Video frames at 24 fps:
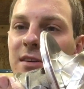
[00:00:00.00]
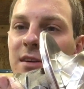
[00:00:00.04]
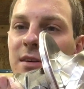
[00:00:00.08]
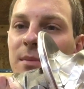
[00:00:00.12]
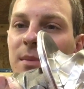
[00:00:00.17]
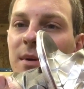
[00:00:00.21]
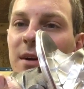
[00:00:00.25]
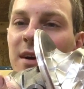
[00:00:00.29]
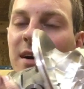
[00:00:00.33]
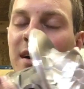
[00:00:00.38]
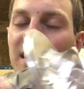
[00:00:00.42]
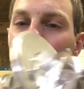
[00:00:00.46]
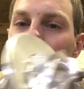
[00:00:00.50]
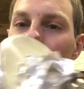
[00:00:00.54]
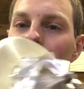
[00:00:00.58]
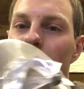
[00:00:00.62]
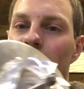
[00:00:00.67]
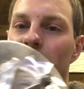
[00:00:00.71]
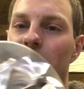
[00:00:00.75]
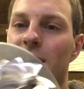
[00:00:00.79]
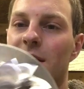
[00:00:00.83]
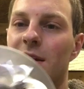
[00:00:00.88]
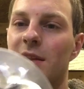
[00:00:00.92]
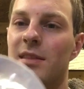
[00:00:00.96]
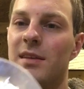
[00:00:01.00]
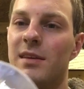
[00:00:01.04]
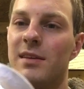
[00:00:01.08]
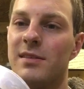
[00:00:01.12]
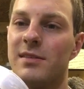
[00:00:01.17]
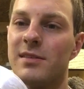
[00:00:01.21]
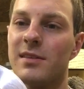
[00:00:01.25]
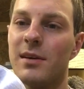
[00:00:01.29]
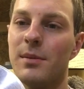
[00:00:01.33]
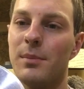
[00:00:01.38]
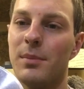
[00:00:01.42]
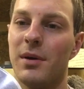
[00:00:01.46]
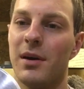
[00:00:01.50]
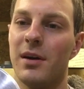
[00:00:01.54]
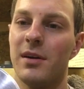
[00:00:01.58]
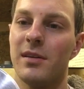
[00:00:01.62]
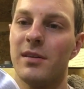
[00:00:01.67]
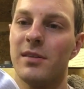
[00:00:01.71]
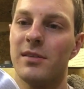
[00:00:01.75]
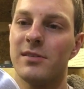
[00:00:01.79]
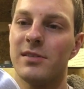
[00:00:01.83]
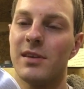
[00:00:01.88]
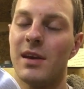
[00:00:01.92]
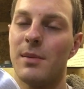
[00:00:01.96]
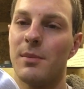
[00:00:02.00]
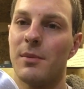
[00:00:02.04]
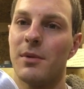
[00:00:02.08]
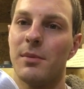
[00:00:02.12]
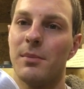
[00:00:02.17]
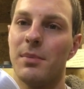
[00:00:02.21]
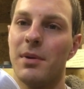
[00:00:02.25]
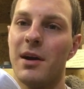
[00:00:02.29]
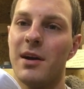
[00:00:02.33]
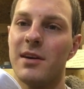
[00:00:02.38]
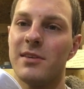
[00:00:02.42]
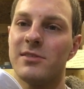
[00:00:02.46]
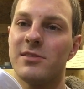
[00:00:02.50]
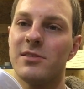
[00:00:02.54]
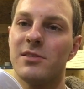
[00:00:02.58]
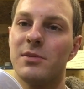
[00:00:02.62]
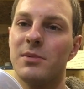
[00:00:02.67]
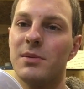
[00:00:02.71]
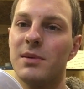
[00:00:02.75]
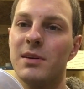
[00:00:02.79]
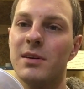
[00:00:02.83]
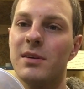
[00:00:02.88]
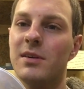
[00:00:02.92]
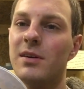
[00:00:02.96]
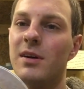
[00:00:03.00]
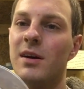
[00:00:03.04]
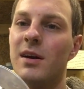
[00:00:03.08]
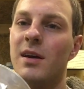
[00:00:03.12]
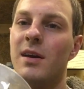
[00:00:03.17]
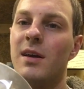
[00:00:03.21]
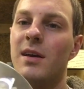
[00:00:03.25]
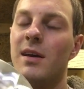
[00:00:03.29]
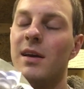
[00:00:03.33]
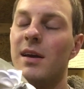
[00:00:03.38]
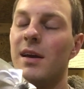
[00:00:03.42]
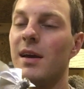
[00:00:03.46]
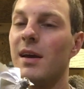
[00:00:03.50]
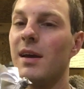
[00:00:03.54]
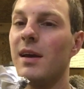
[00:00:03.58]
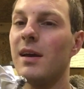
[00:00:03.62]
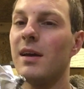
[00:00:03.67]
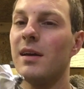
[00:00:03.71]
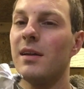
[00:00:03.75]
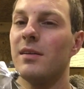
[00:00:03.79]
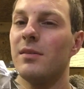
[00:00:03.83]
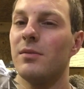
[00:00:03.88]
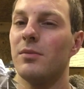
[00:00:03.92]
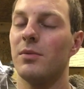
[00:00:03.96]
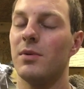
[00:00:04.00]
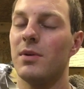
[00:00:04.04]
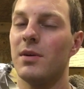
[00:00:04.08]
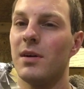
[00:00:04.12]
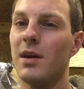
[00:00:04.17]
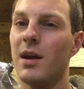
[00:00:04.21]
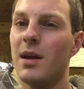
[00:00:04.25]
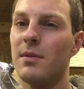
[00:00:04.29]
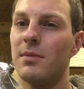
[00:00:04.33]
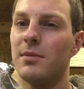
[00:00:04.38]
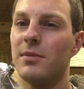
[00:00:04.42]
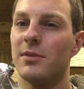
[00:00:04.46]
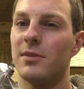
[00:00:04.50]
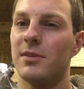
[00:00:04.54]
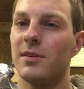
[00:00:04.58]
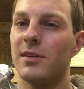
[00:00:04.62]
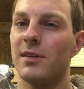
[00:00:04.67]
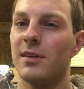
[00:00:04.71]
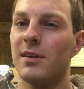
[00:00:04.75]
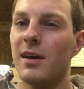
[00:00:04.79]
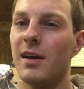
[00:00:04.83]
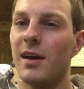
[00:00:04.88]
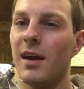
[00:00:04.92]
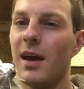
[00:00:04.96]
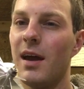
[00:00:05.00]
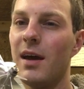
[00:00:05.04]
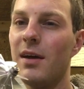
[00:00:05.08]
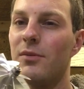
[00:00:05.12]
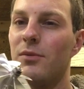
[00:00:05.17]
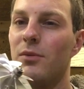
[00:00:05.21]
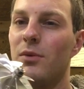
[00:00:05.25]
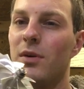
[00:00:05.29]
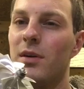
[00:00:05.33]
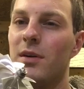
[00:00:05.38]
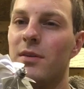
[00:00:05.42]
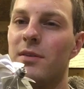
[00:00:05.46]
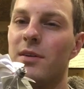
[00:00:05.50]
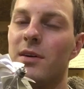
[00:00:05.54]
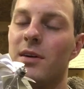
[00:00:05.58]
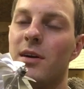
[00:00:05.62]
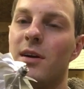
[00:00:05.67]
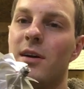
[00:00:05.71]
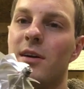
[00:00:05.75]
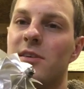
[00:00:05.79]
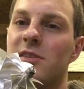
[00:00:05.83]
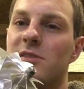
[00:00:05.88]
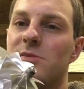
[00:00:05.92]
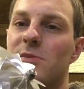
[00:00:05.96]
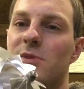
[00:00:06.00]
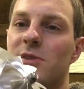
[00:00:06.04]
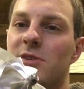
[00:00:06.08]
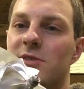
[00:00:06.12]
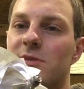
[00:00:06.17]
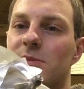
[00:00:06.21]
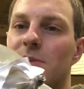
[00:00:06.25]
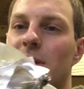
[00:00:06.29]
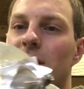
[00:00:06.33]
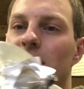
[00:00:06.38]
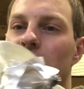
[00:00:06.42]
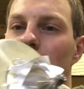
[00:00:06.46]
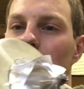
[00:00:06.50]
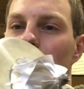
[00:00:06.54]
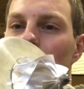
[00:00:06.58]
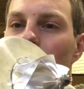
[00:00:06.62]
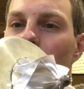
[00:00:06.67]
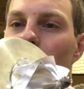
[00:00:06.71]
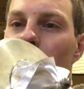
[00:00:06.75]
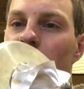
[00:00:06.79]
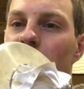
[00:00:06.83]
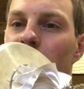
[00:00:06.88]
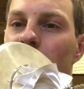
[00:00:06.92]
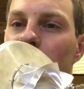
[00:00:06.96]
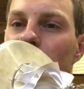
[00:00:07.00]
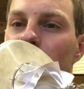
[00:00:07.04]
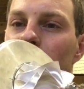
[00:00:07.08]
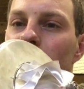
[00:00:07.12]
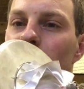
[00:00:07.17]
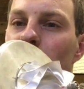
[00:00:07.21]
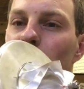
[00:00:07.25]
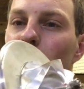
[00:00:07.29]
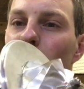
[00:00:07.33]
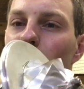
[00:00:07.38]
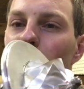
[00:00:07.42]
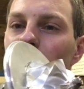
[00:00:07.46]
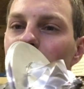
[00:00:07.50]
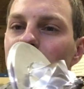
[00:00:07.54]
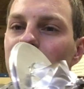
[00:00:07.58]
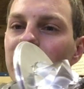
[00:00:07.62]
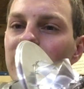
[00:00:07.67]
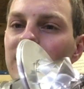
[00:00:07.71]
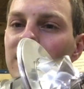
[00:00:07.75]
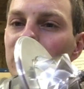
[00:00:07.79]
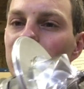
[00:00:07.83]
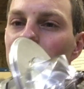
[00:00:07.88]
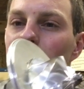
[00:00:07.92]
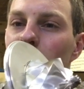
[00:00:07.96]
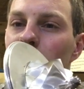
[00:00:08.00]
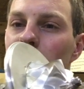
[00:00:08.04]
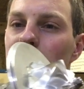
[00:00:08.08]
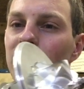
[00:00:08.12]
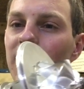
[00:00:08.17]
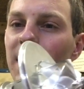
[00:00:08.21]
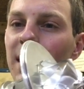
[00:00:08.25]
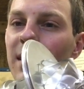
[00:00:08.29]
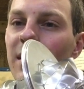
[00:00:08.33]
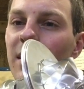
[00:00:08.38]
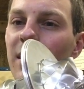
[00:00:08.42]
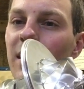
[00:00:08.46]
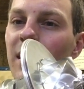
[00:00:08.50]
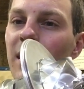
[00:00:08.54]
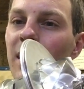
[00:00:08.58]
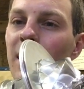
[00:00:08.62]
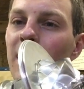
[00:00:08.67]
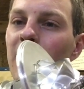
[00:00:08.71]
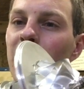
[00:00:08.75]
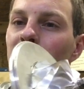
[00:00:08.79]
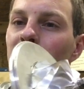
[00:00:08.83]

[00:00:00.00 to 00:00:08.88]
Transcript: turbine and this compre same compressor wheel and we were able to have one of our customers make 926 horsepower